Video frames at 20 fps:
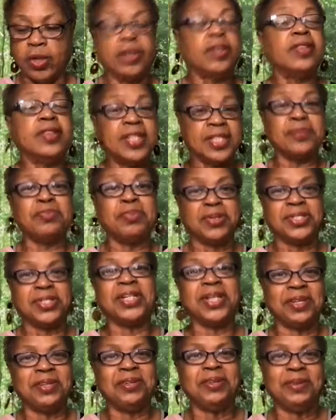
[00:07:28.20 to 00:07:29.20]
this
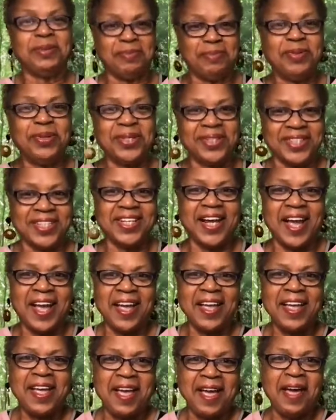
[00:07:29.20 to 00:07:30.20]
particular book that
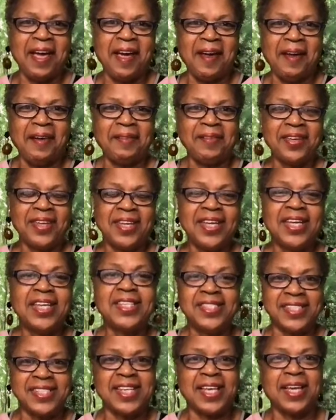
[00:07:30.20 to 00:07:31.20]
I have
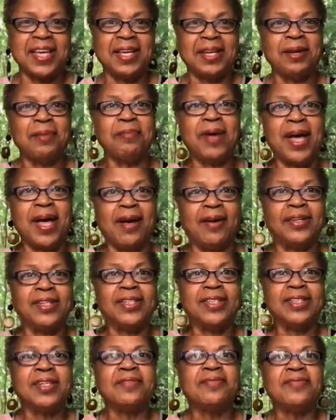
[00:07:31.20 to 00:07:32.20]
is saying about
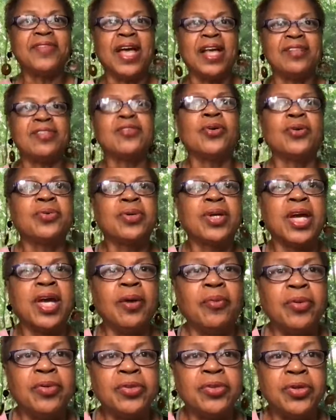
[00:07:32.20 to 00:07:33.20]
it, if that's okay
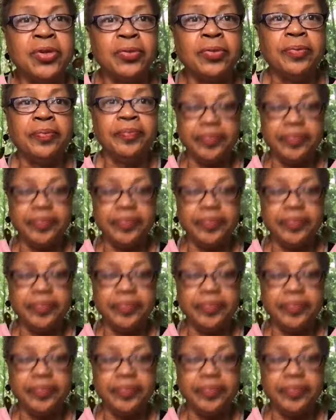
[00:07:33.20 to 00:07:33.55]
with you.